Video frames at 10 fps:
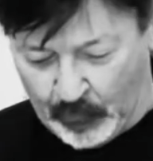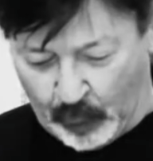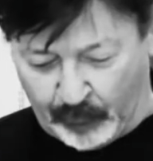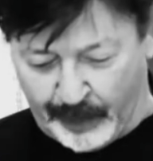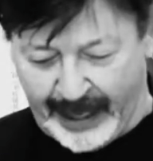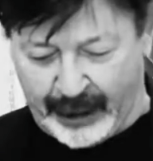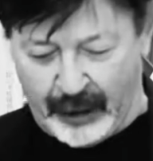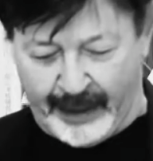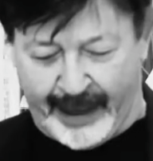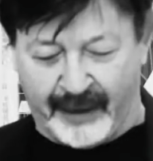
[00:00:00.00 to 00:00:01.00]
Coldwell
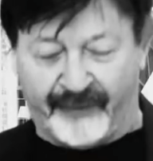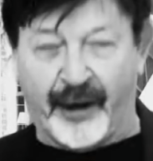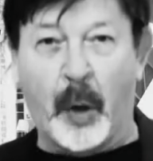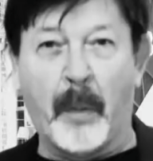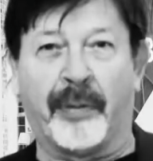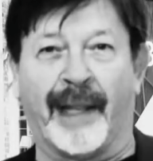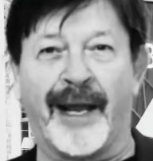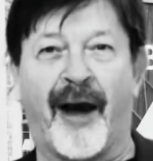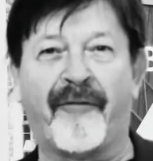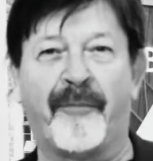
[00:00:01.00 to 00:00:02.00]
Banker NFL
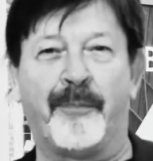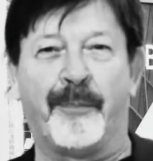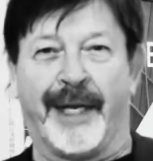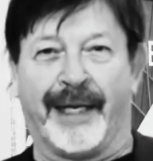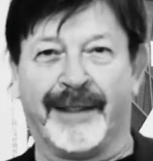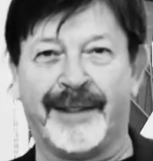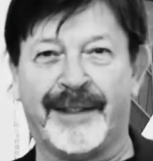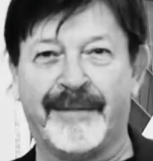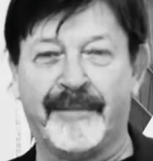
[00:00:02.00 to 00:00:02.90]
playoff picks.